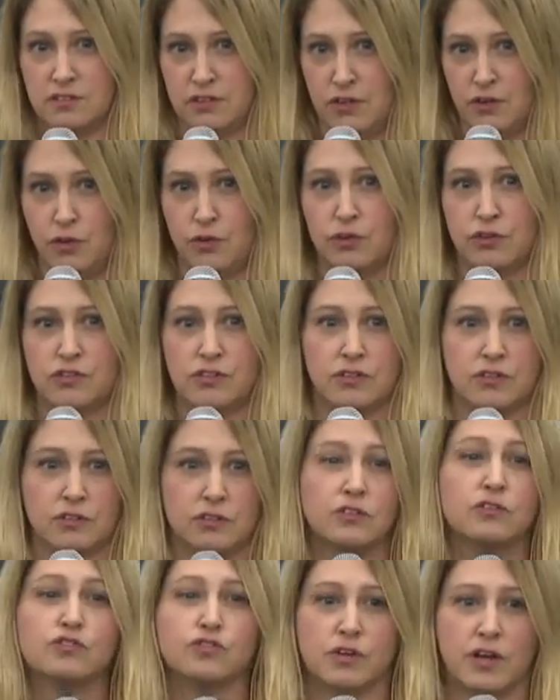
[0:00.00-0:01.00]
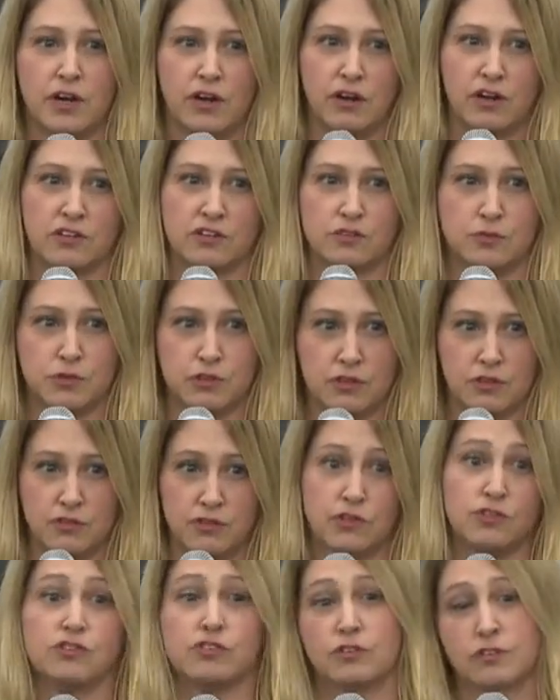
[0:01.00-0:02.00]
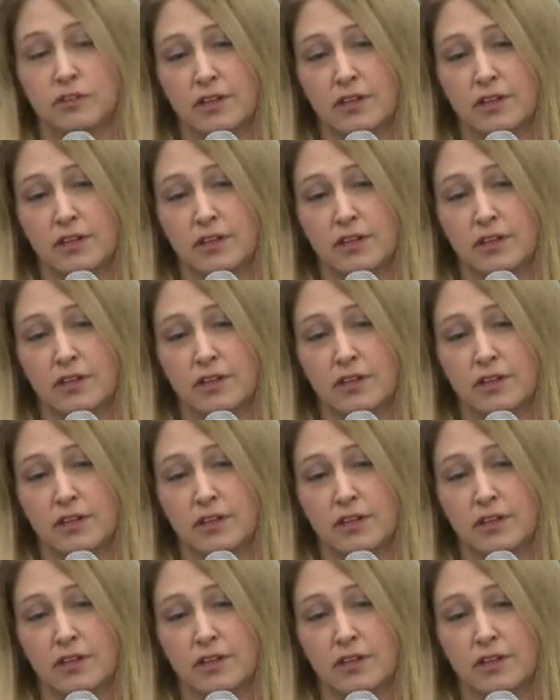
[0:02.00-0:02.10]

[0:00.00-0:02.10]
in order to train our customers in the future.